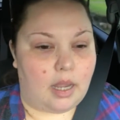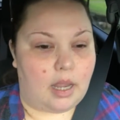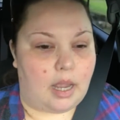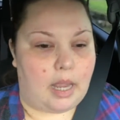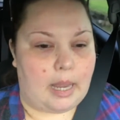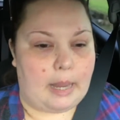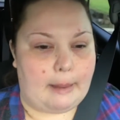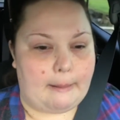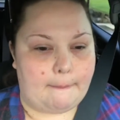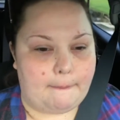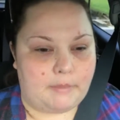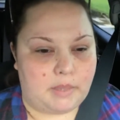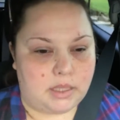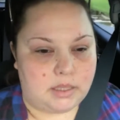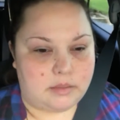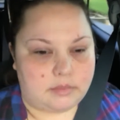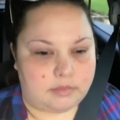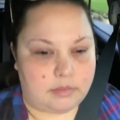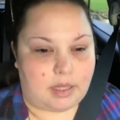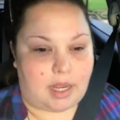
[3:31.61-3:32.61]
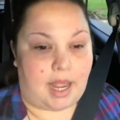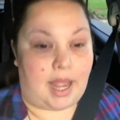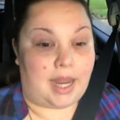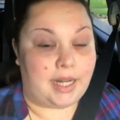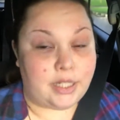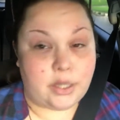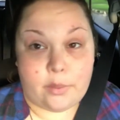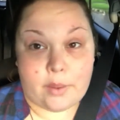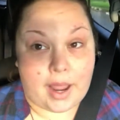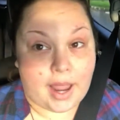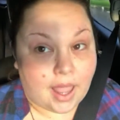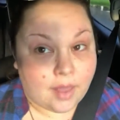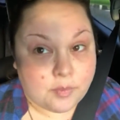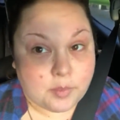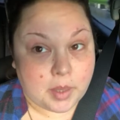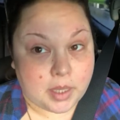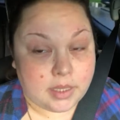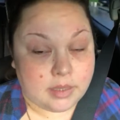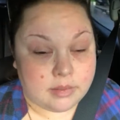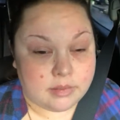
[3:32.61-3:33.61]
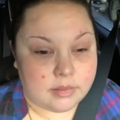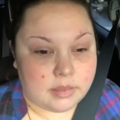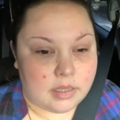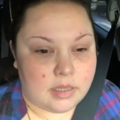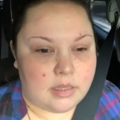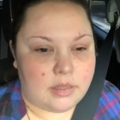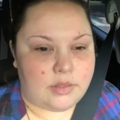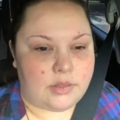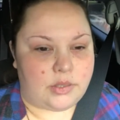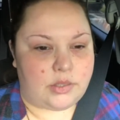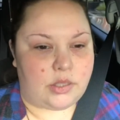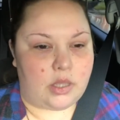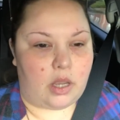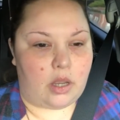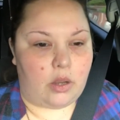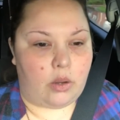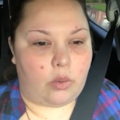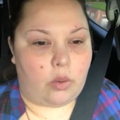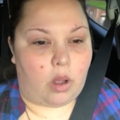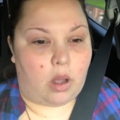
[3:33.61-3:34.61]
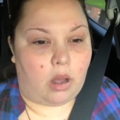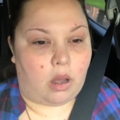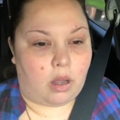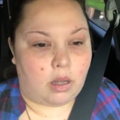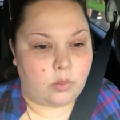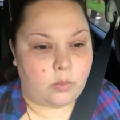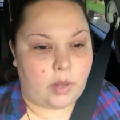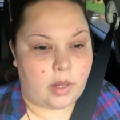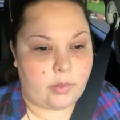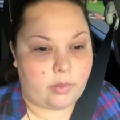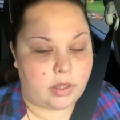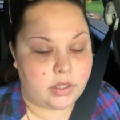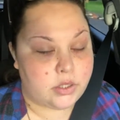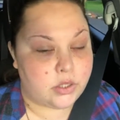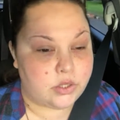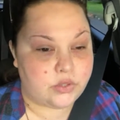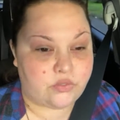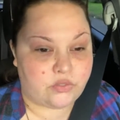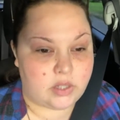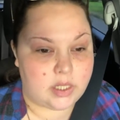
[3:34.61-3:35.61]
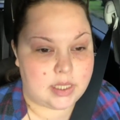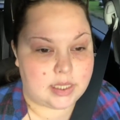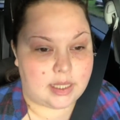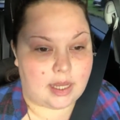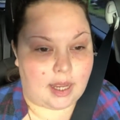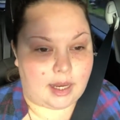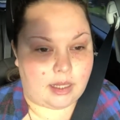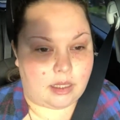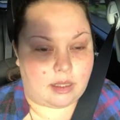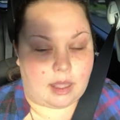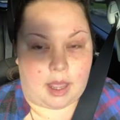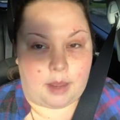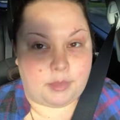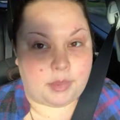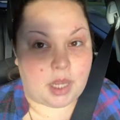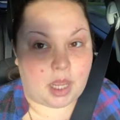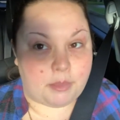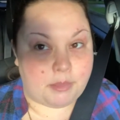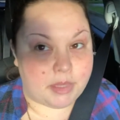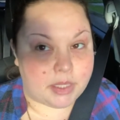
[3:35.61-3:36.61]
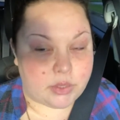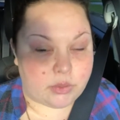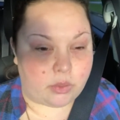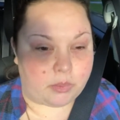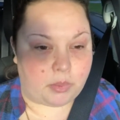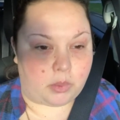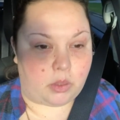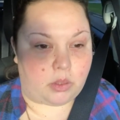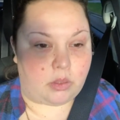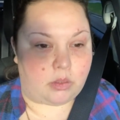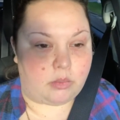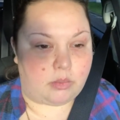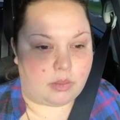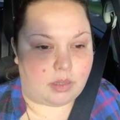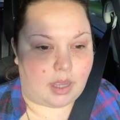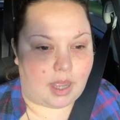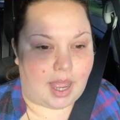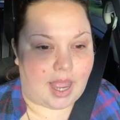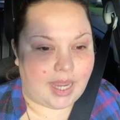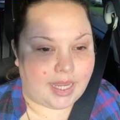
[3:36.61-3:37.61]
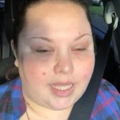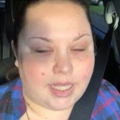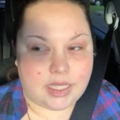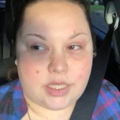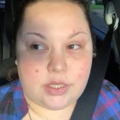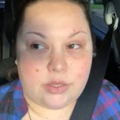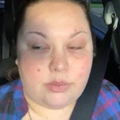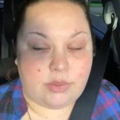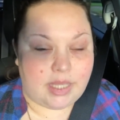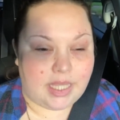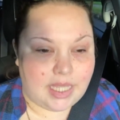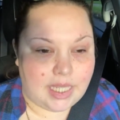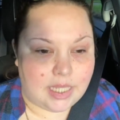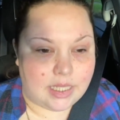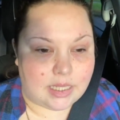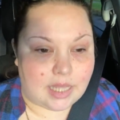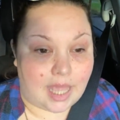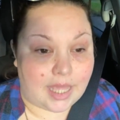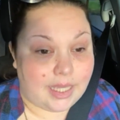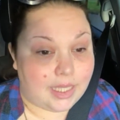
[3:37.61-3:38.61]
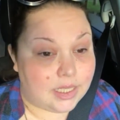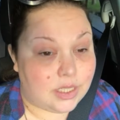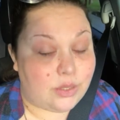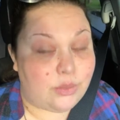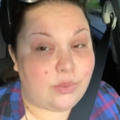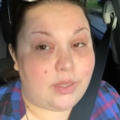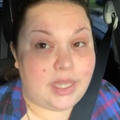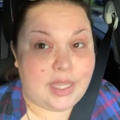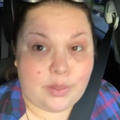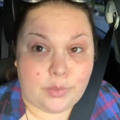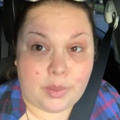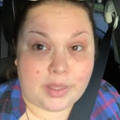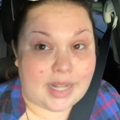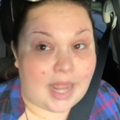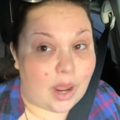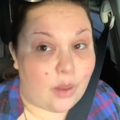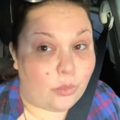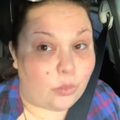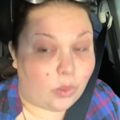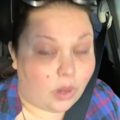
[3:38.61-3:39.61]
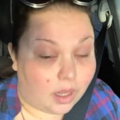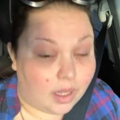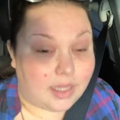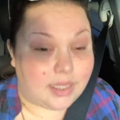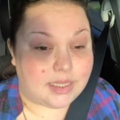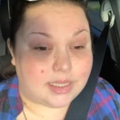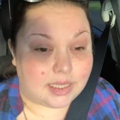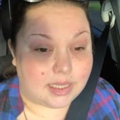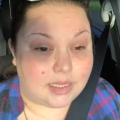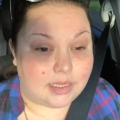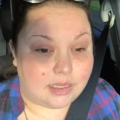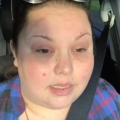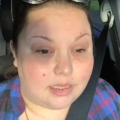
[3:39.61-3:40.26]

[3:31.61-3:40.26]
I know I have been. So on Weight Watchers Freestyle, I'm not miserable. I get to eat. I get to eat what I want.